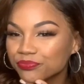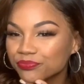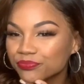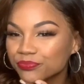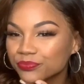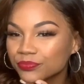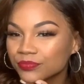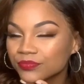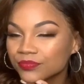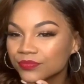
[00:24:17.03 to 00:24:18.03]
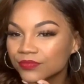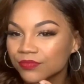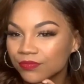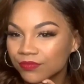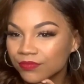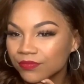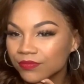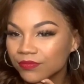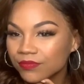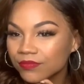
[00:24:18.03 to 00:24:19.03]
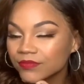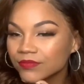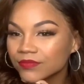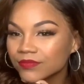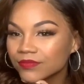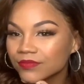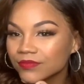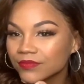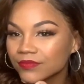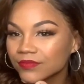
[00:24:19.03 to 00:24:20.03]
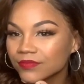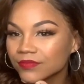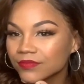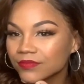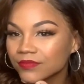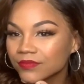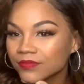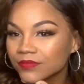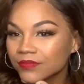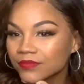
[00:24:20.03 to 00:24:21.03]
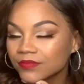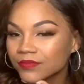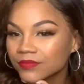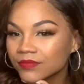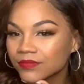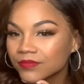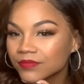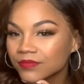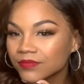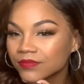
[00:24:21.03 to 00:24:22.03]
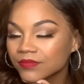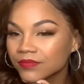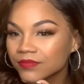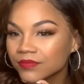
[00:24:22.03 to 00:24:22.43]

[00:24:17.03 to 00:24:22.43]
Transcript: This person isn't speaking.